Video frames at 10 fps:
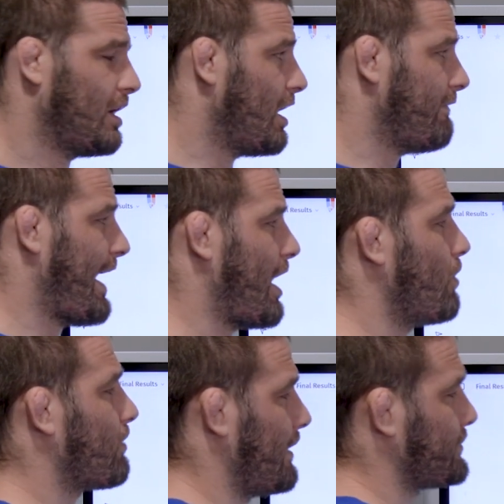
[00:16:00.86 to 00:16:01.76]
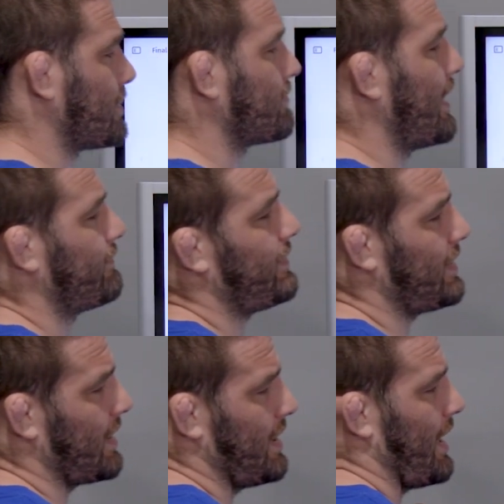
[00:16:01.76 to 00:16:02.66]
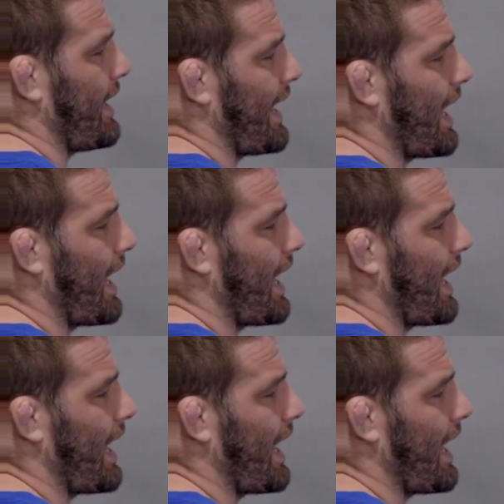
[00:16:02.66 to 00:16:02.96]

of how refs are reffing and